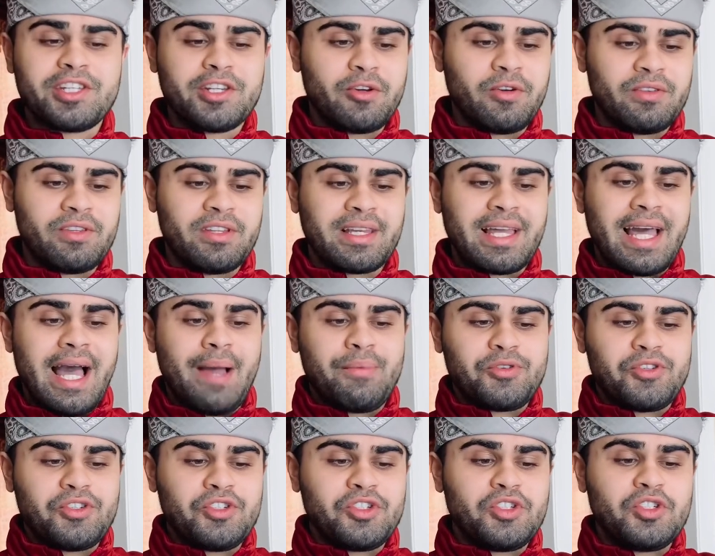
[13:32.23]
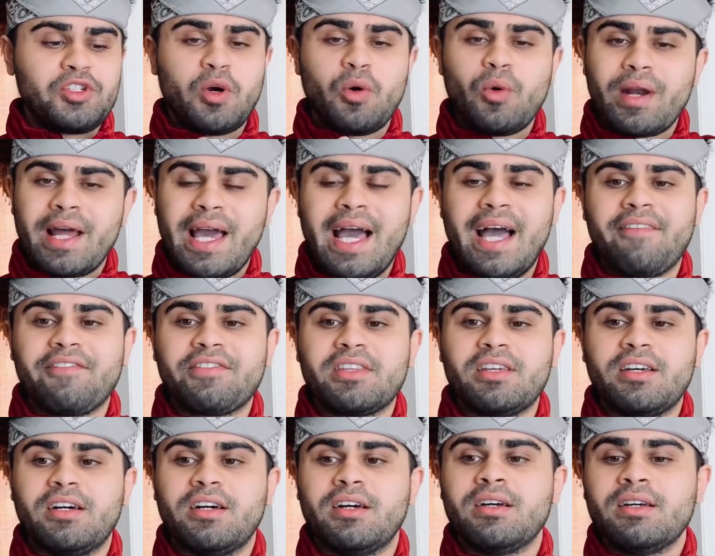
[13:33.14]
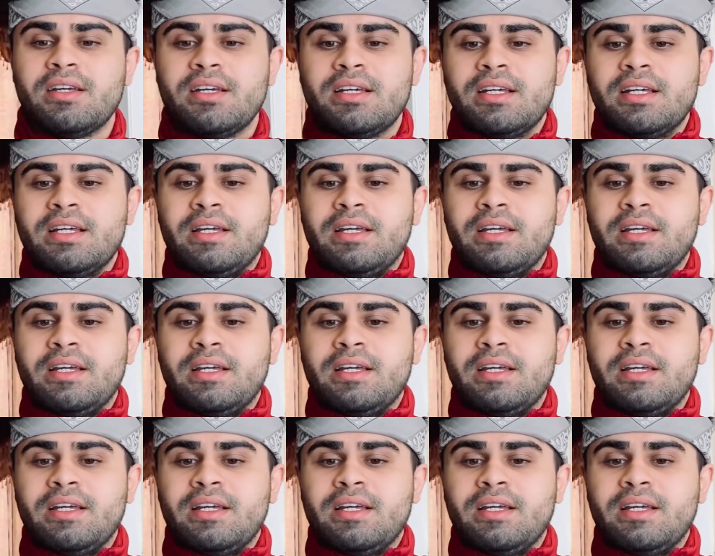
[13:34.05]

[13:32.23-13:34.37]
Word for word: You know, the captions don't have to